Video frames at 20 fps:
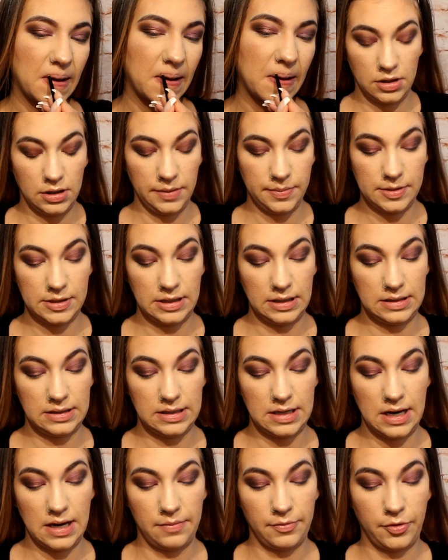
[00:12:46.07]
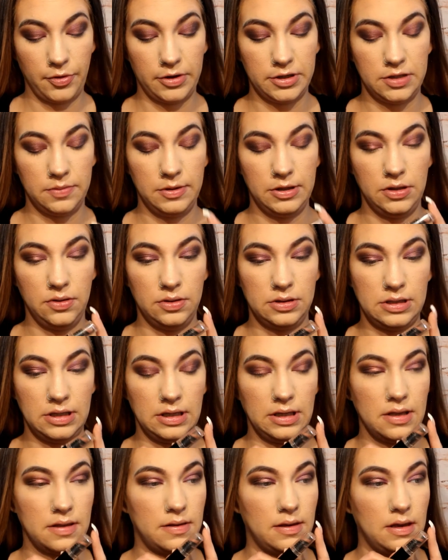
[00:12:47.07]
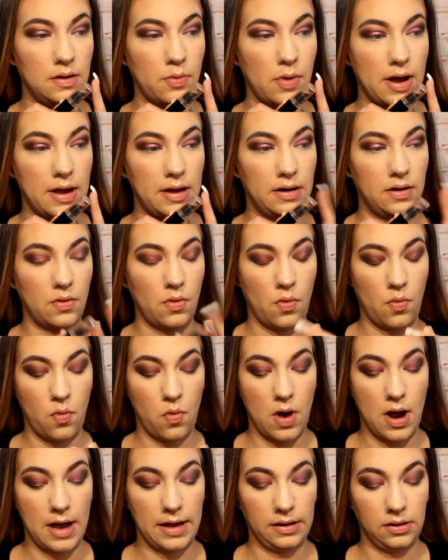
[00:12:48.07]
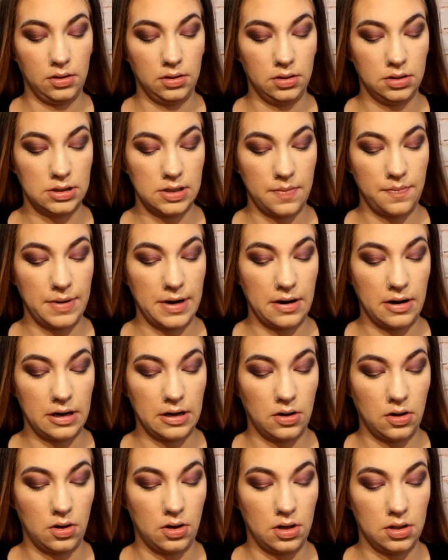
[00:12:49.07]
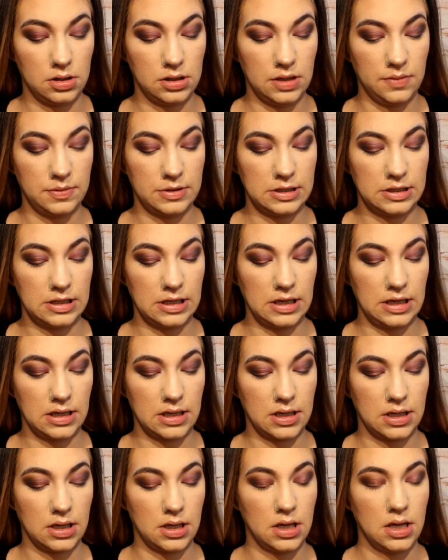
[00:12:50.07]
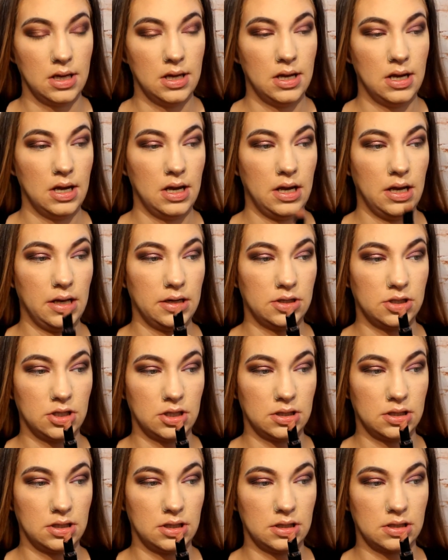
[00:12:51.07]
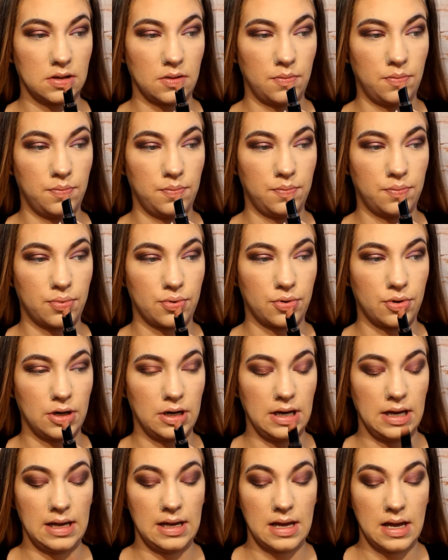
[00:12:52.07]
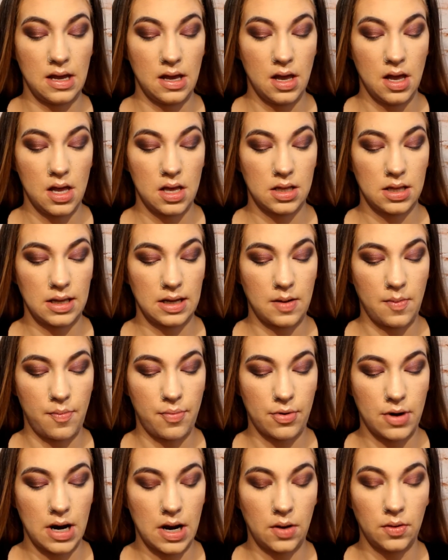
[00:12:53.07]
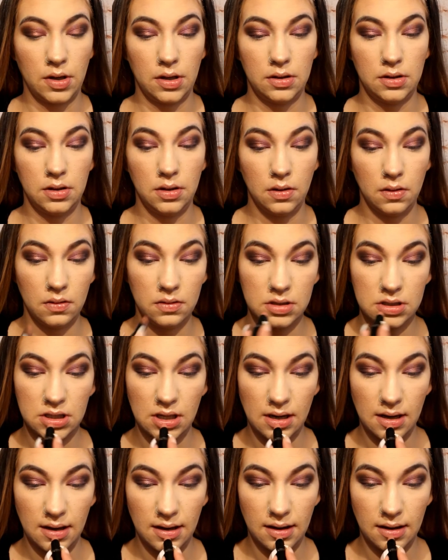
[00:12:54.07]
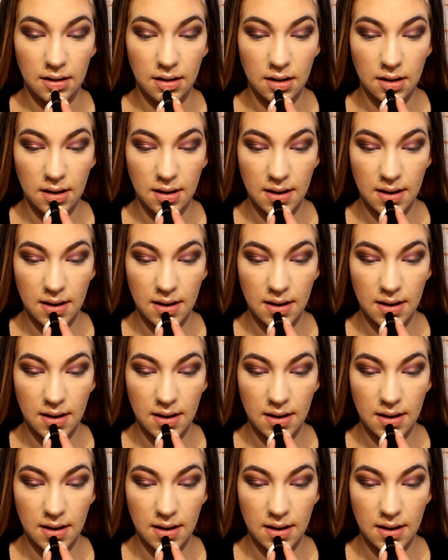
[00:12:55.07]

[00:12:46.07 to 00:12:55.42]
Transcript: For lipstick today, I'm going to be using the Wet n Wild Bare It All lipstick. It's just this pretty, like, brown nude shade.